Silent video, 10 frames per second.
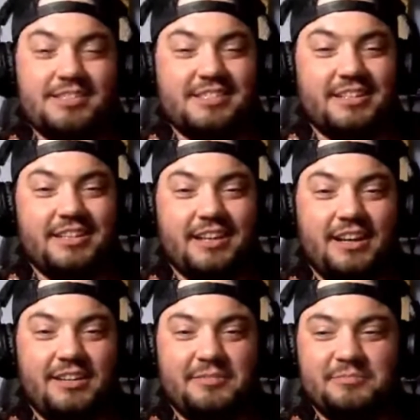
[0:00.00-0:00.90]

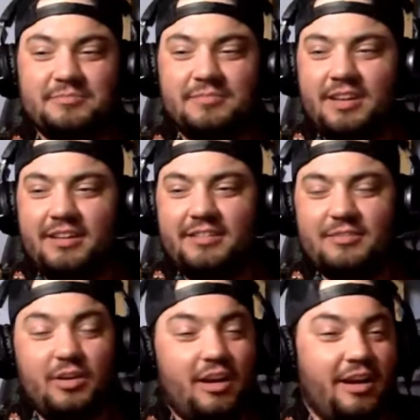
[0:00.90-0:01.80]
Honestly,
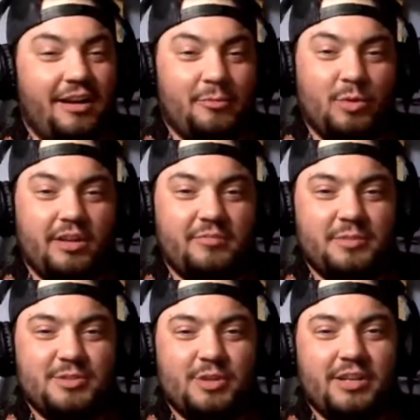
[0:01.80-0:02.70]

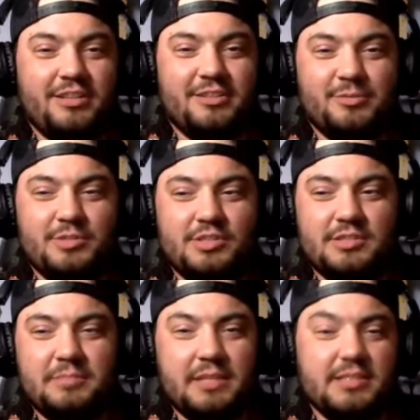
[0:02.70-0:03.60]
what I've been trying to do is
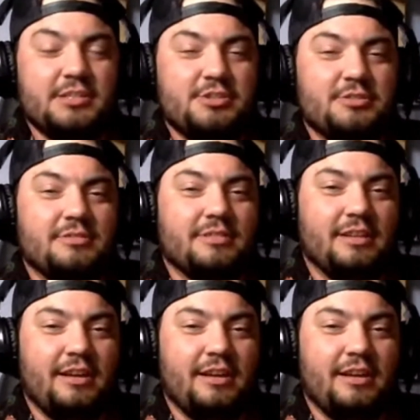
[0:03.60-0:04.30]
just message